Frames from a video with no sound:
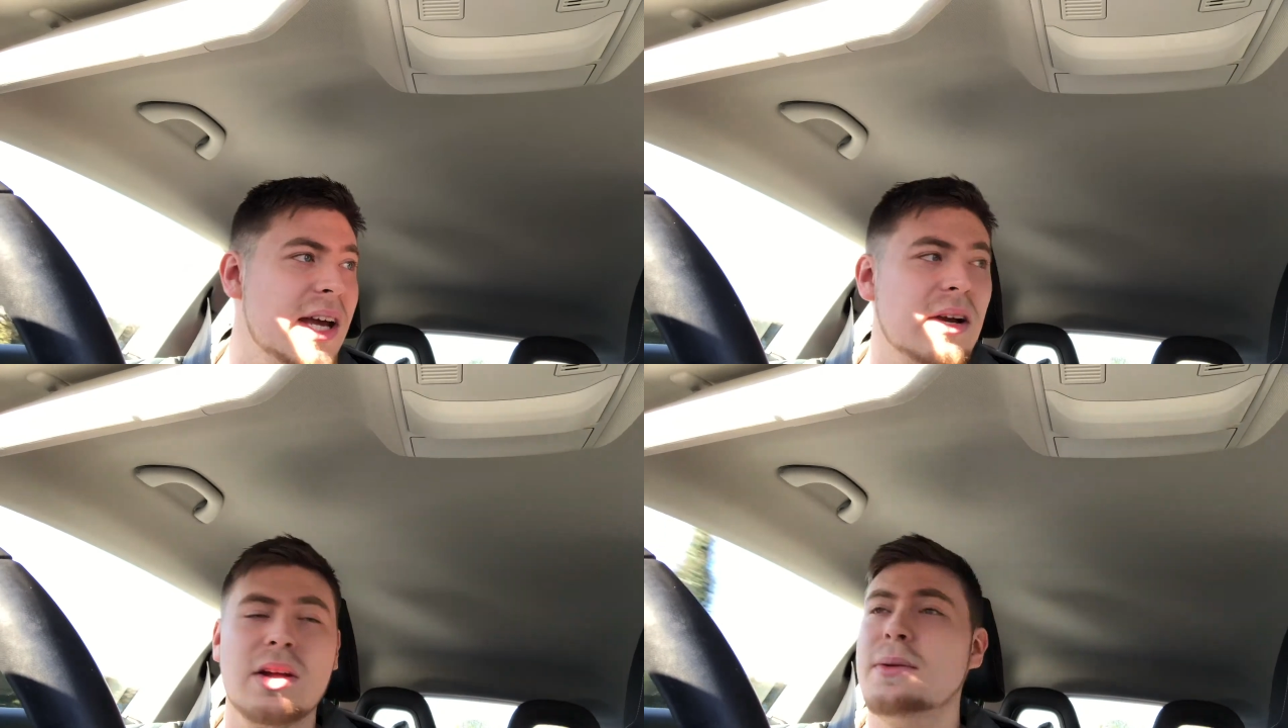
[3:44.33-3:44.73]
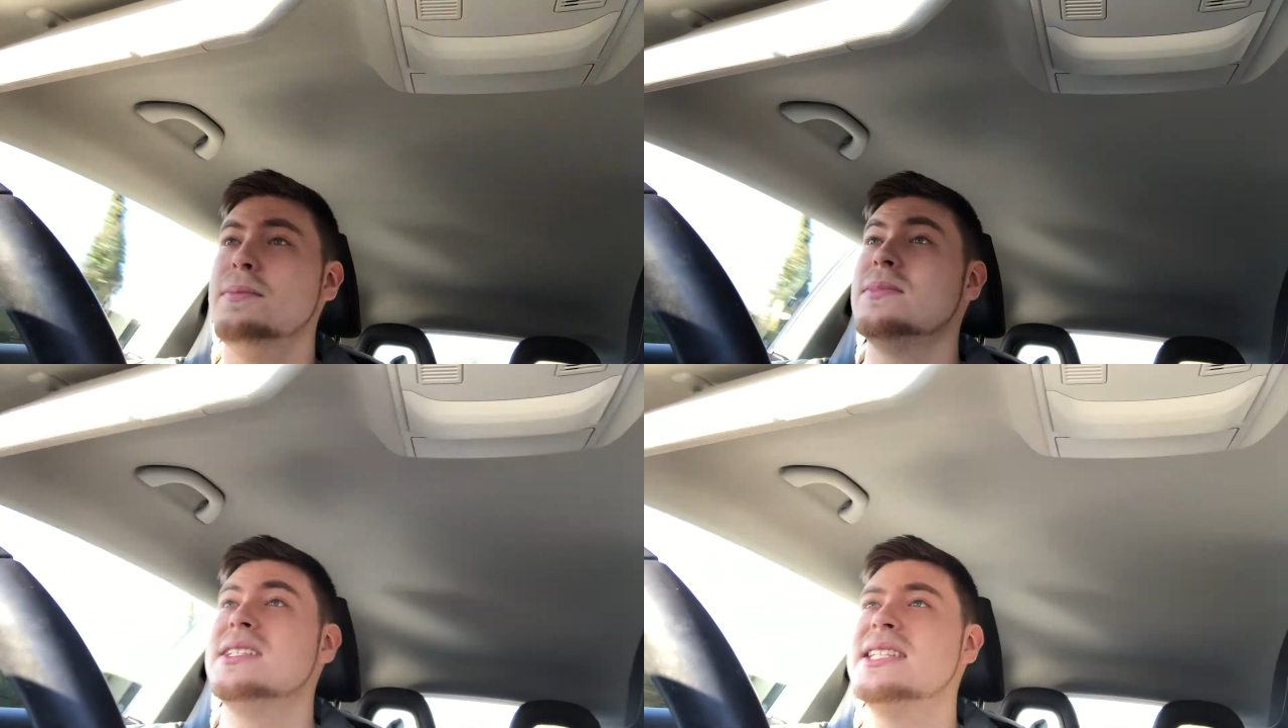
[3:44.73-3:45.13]
I'm going to
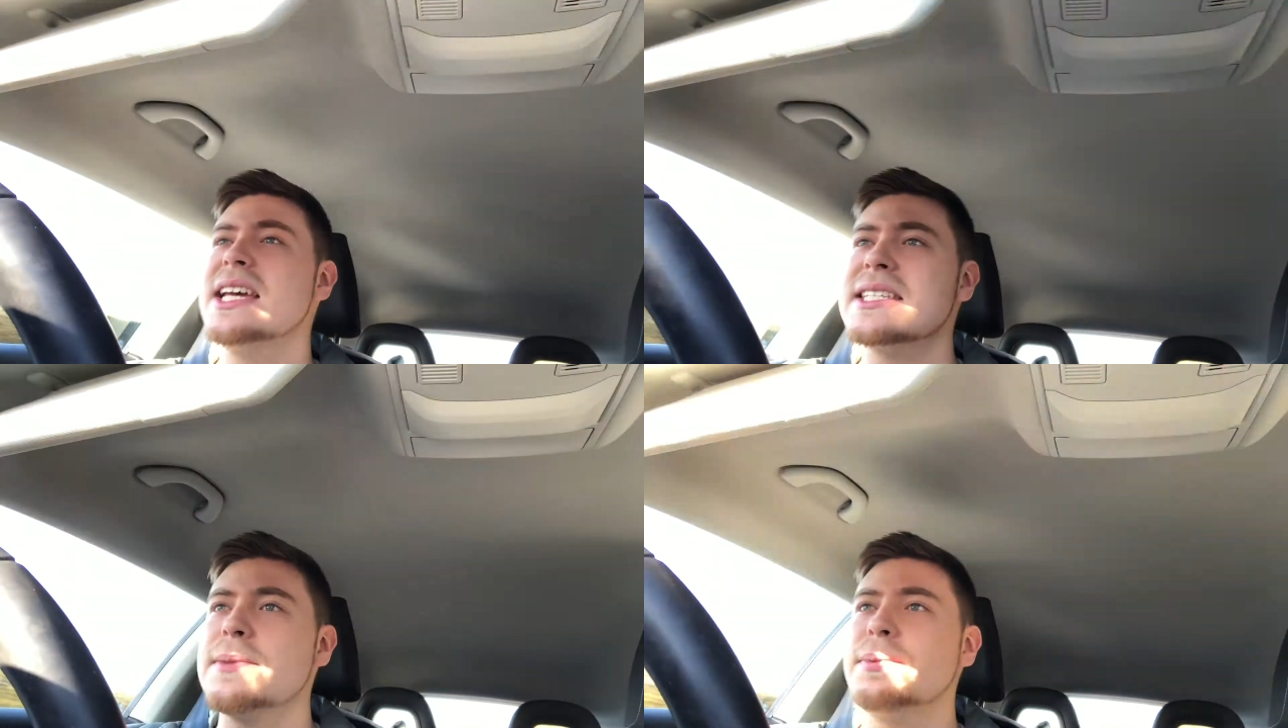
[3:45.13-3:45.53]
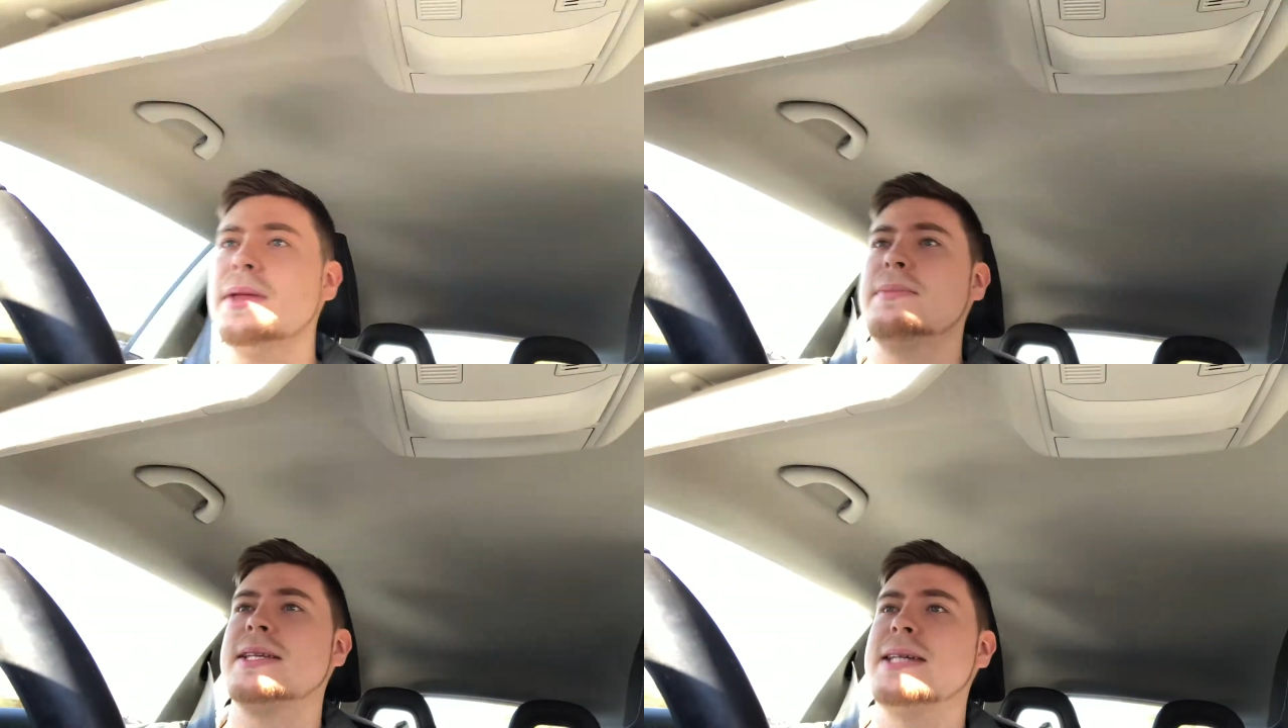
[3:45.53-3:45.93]
discipline
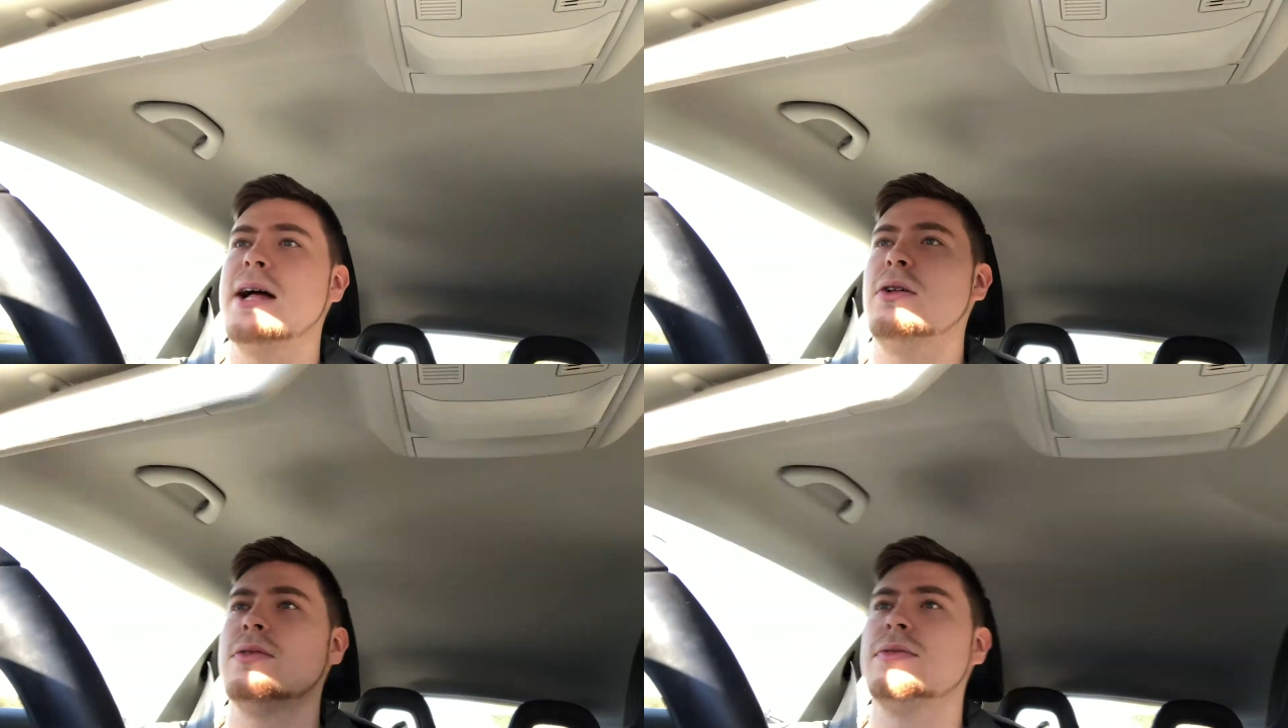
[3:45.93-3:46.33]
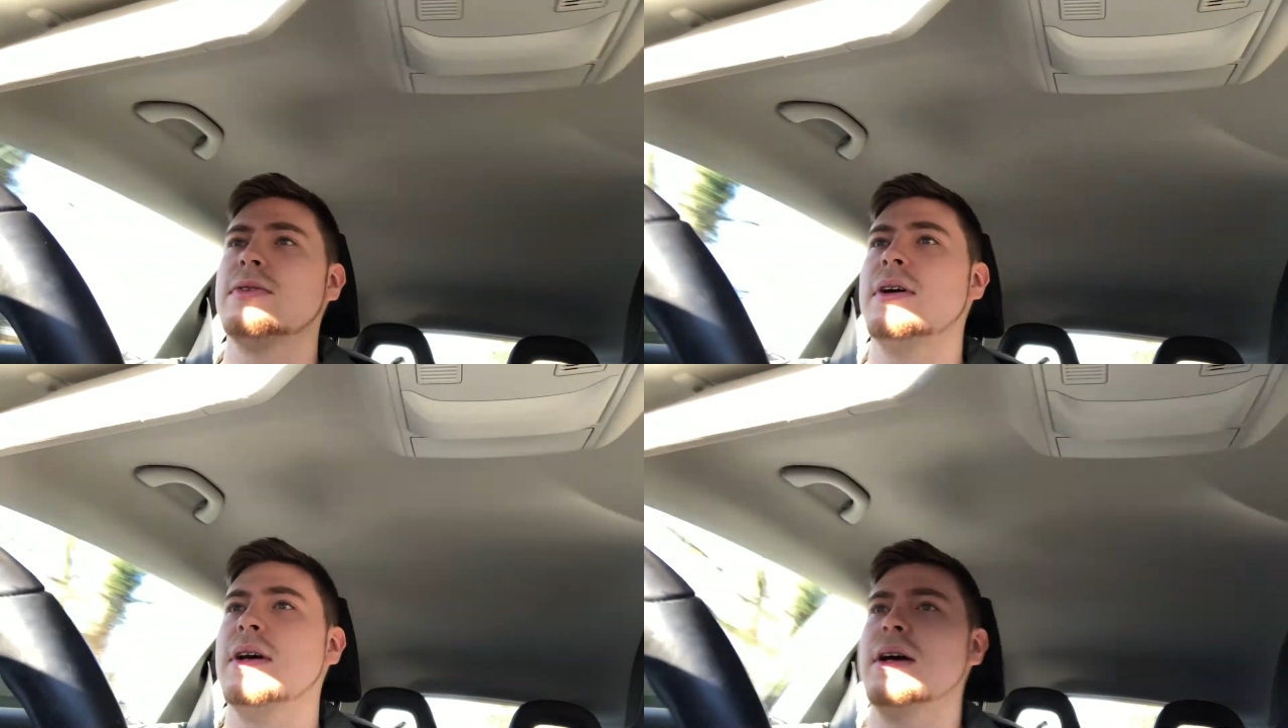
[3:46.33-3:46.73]
myself
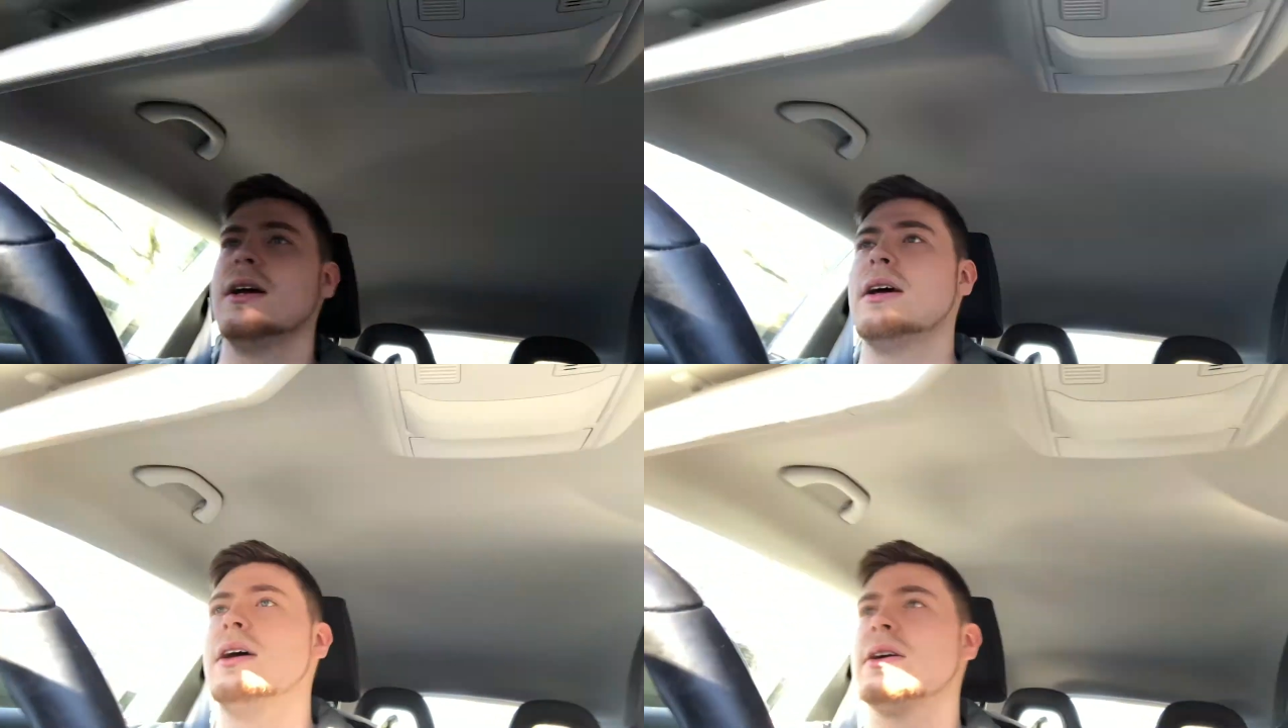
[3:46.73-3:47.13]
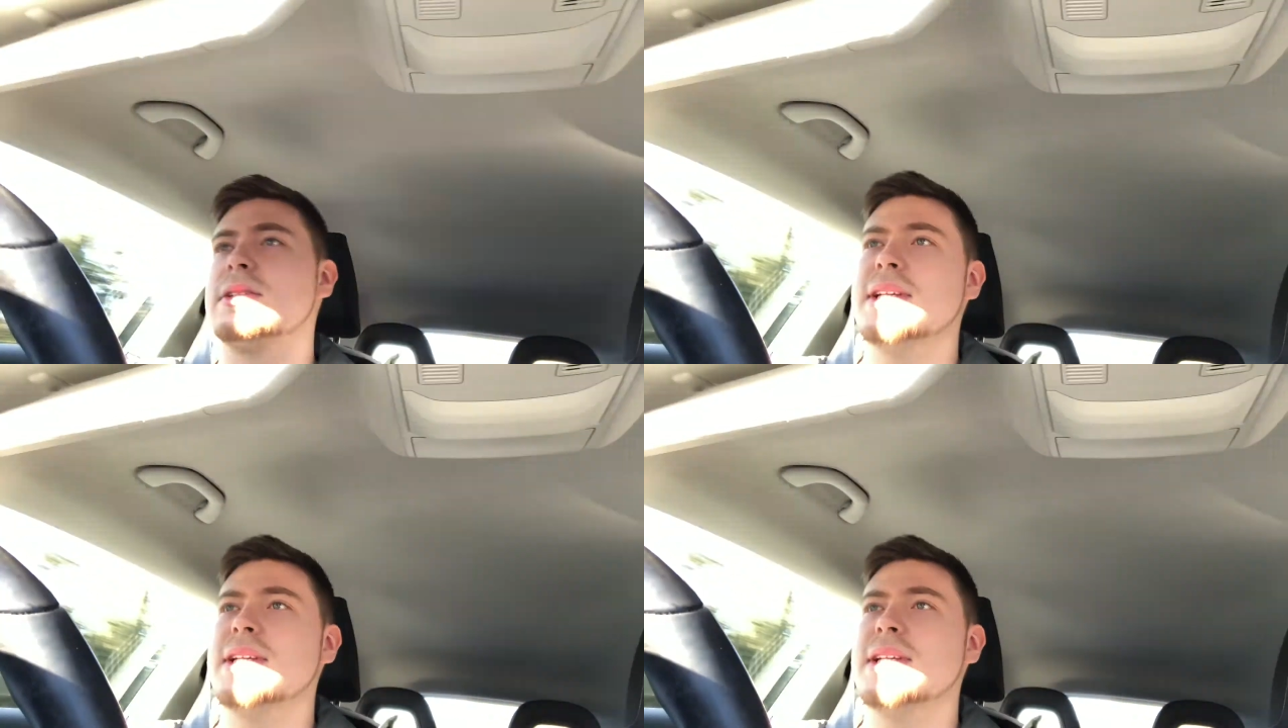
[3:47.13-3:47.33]
because